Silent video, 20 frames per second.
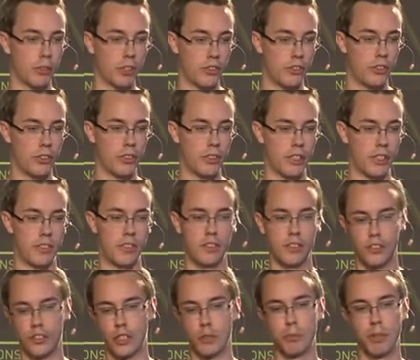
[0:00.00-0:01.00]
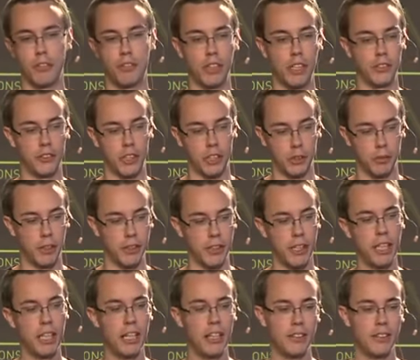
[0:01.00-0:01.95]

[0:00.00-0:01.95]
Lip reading: because this G-buffer I talked about,